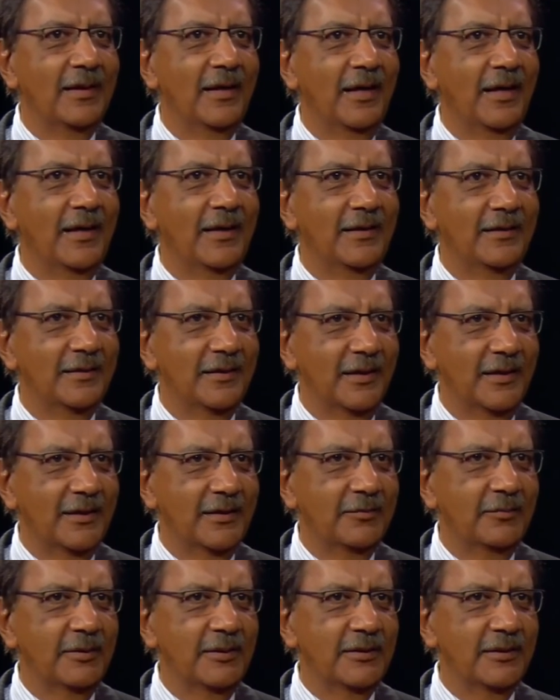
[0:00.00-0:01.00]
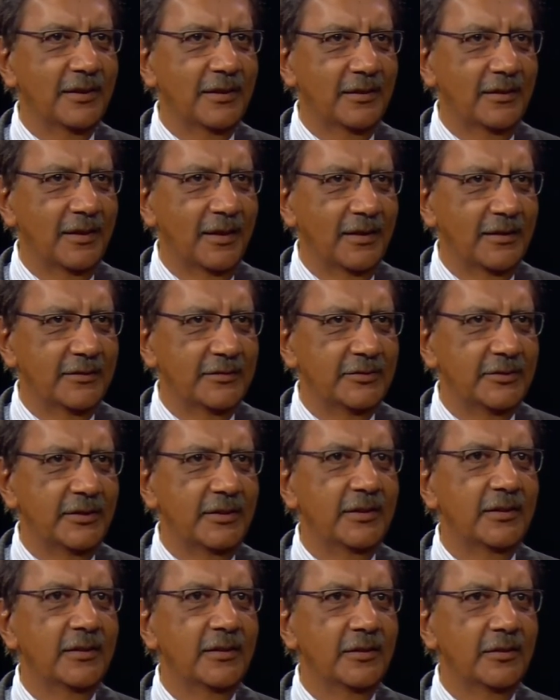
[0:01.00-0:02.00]
I think with
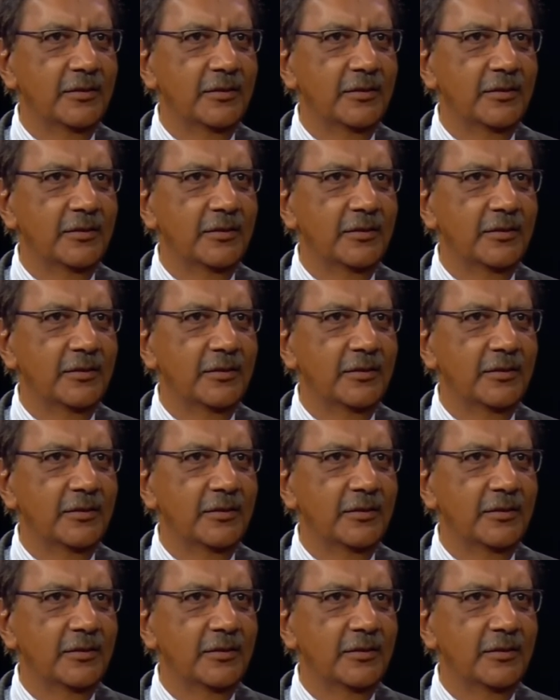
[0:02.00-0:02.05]
technology,